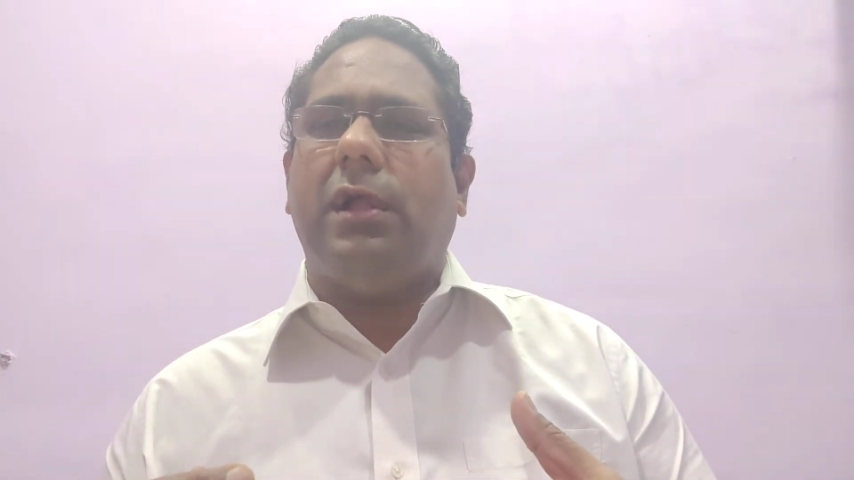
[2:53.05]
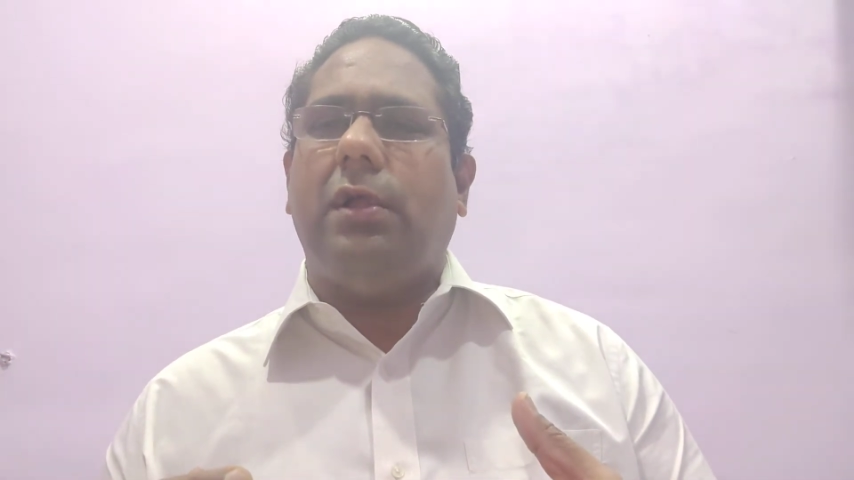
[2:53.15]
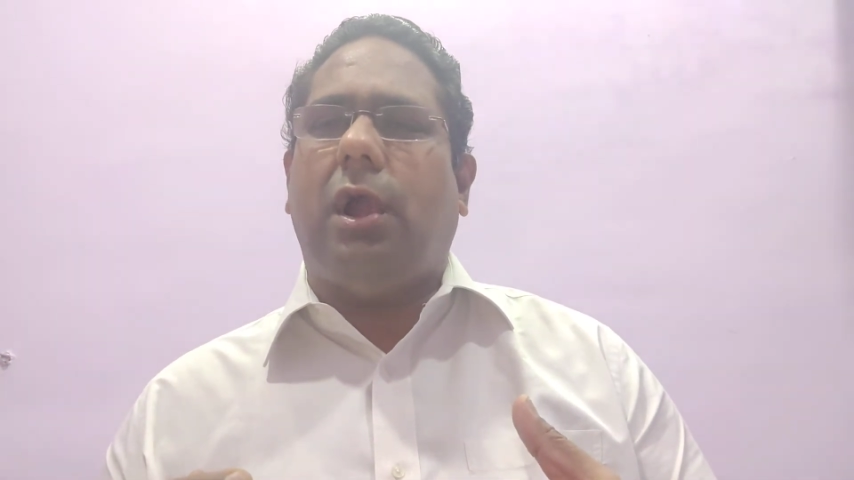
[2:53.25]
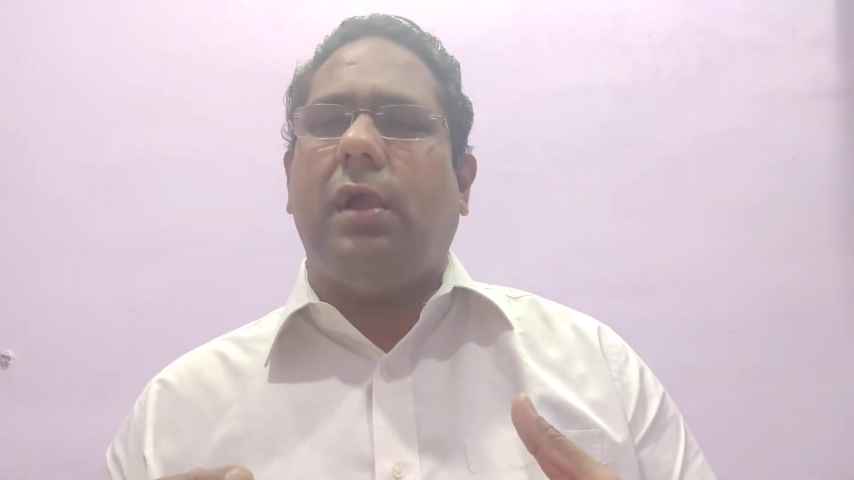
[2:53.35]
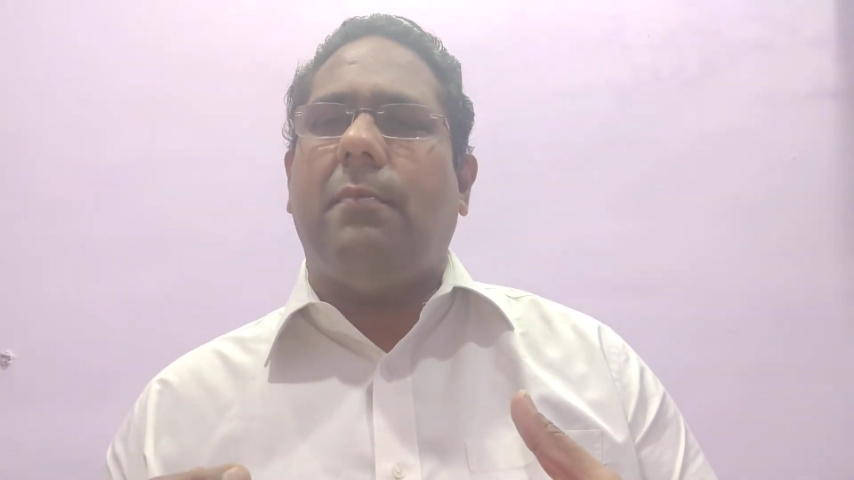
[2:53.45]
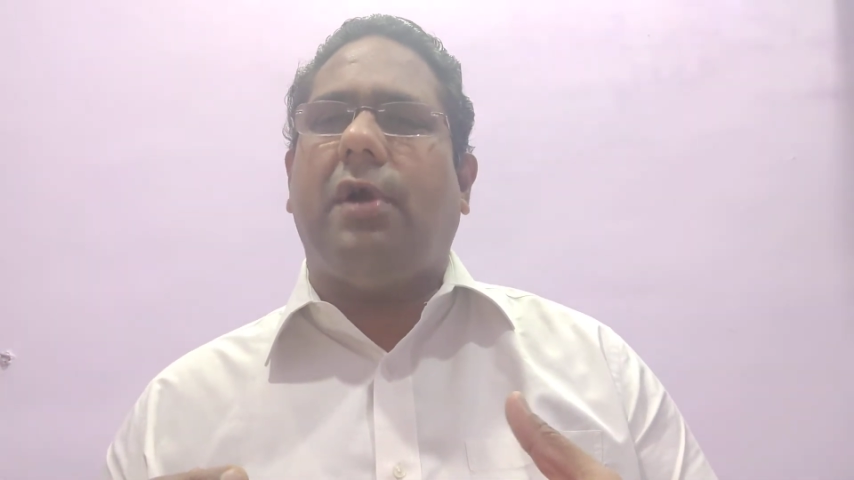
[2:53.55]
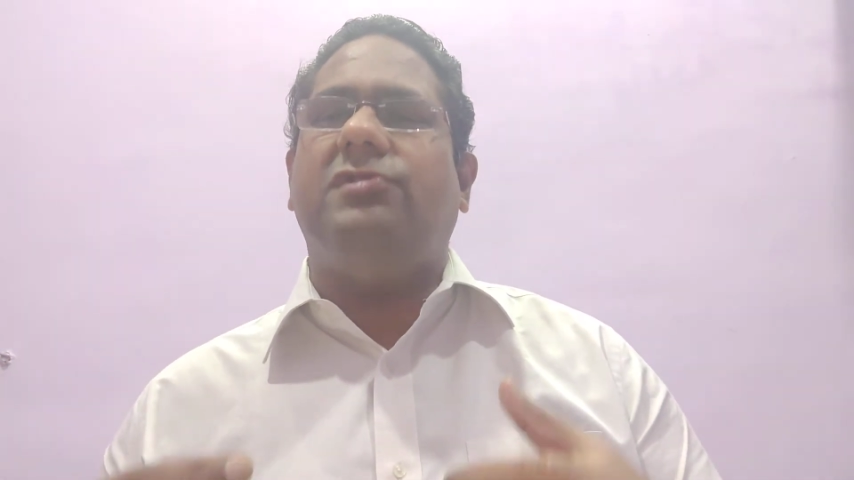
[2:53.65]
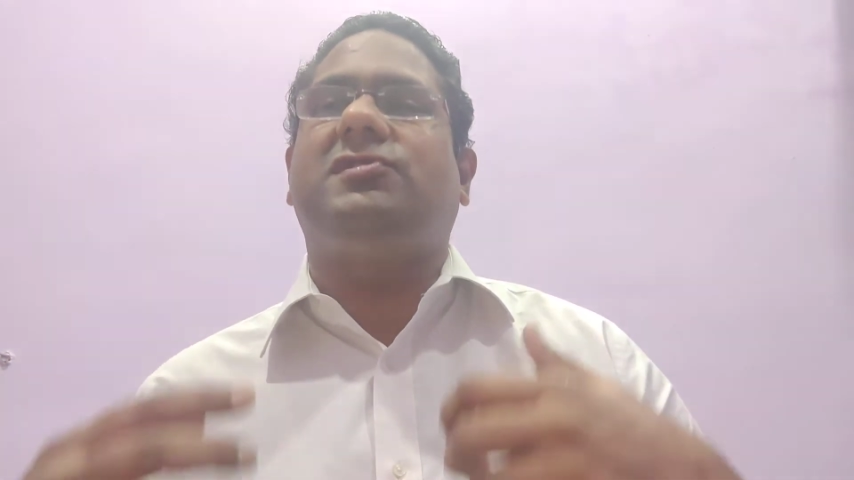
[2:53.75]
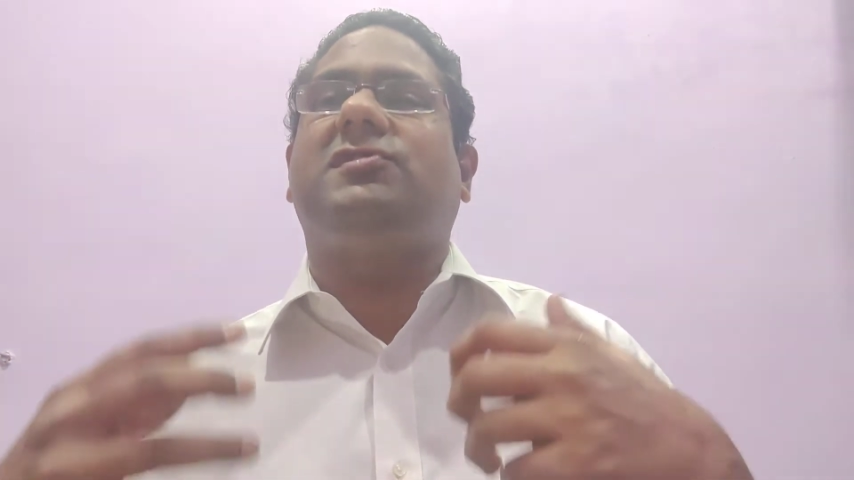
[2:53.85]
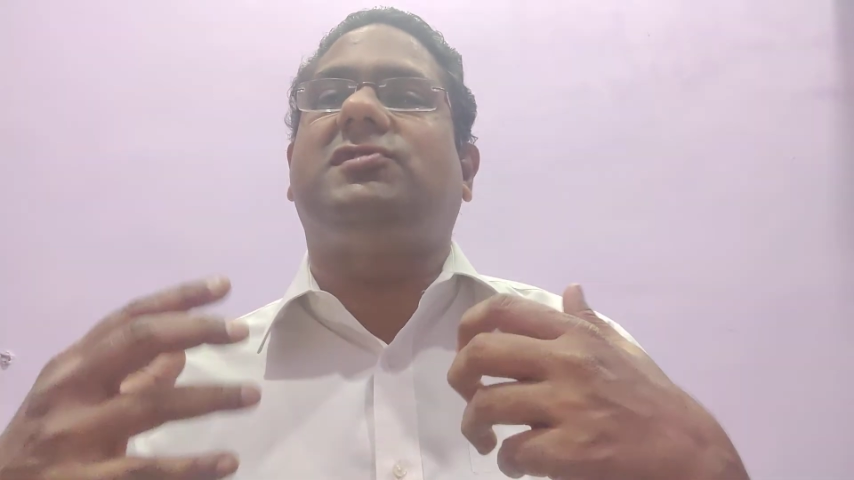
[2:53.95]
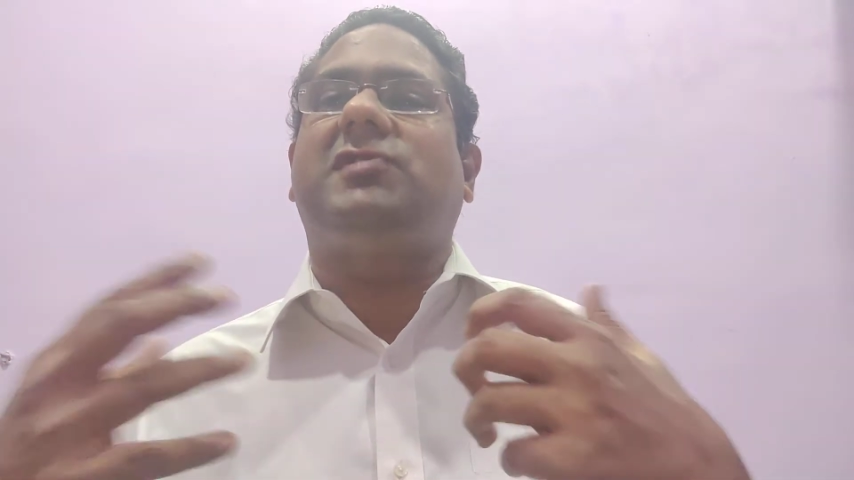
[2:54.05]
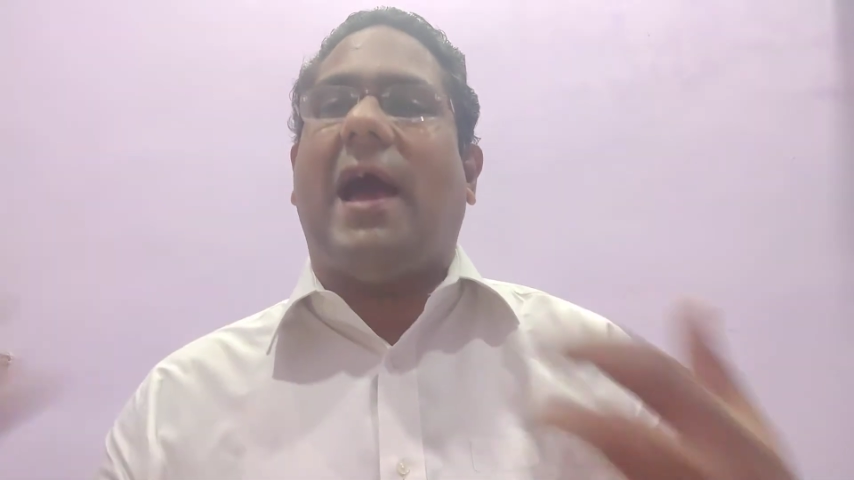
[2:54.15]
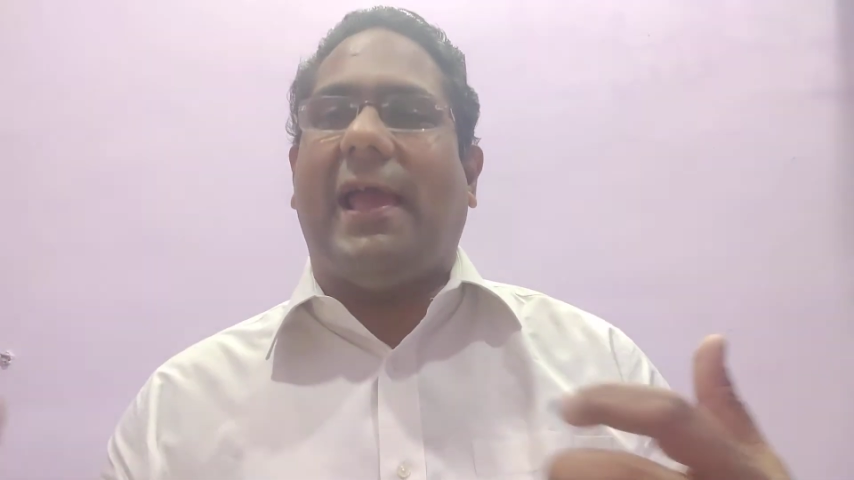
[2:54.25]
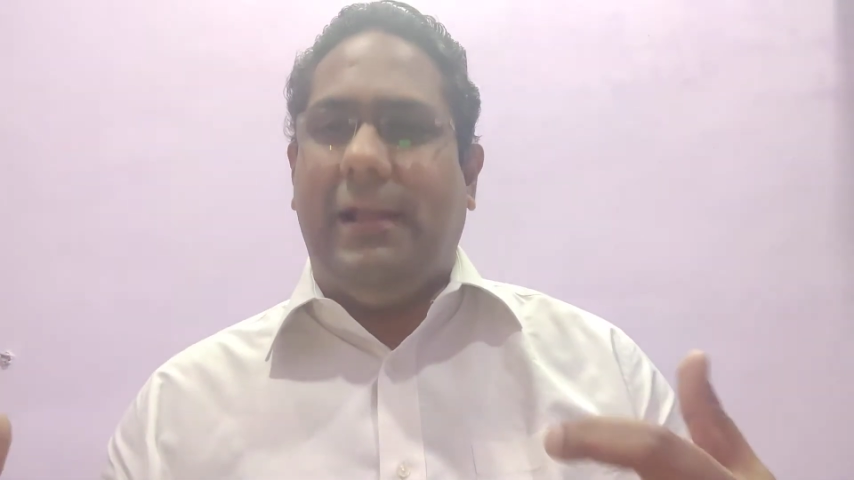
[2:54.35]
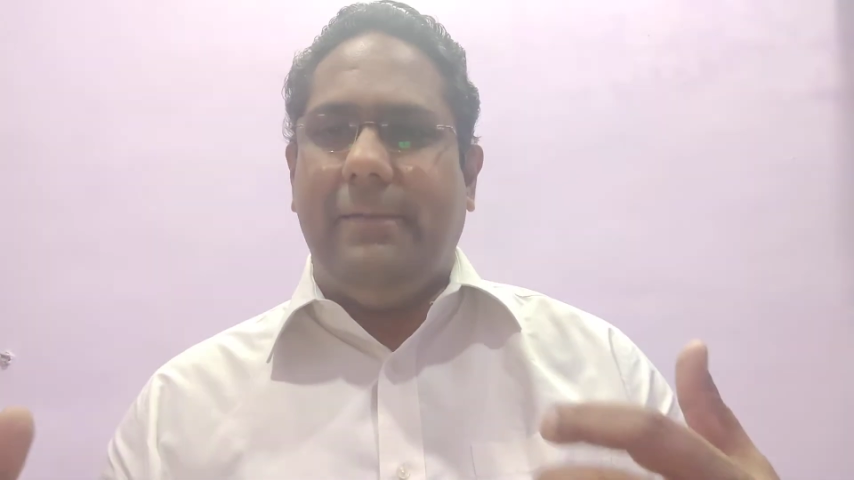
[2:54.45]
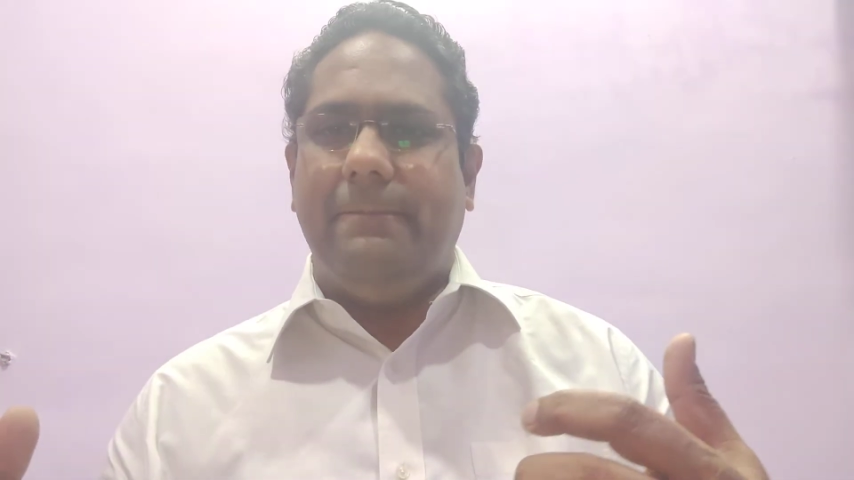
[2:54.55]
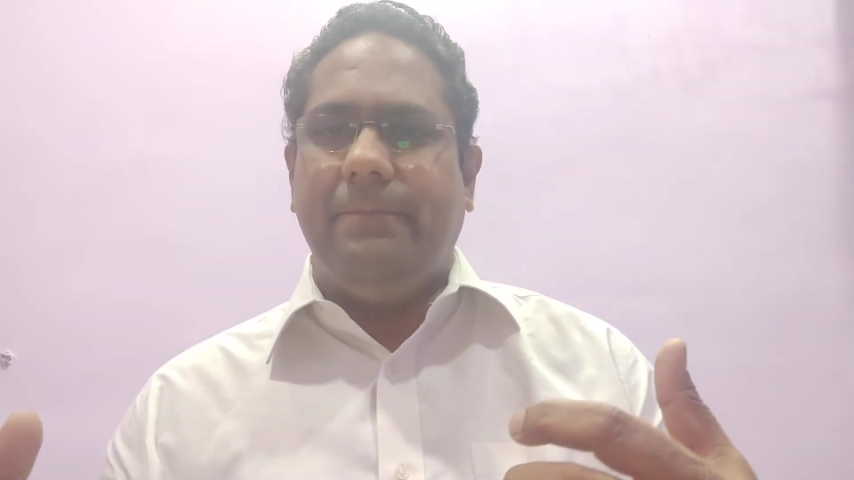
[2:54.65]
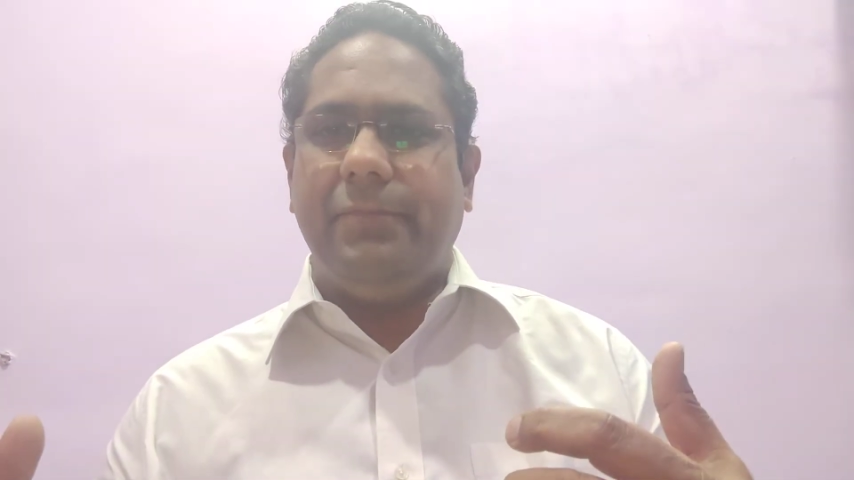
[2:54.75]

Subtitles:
a lot about style